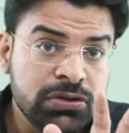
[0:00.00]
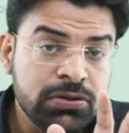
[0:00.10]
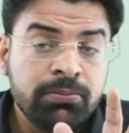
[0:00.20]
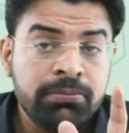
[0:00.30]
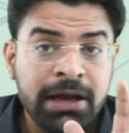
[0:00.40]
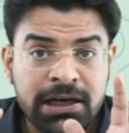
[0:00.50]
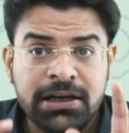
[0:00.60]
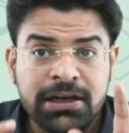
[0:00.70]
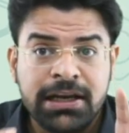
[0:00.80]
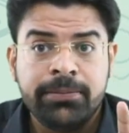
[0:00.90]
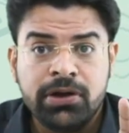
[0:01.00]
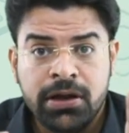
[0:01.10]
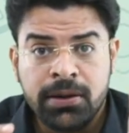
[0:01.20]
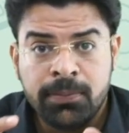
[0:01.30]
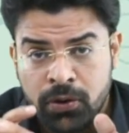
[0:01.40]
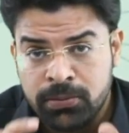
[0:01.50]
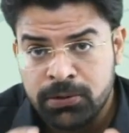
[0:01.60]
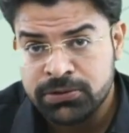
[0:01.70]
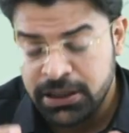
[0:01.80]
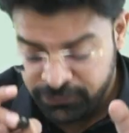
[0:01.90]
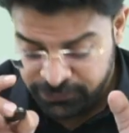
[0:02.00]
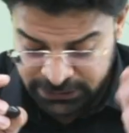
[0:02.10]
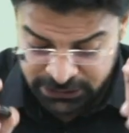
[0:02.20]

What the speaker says: many a time in problems in physics.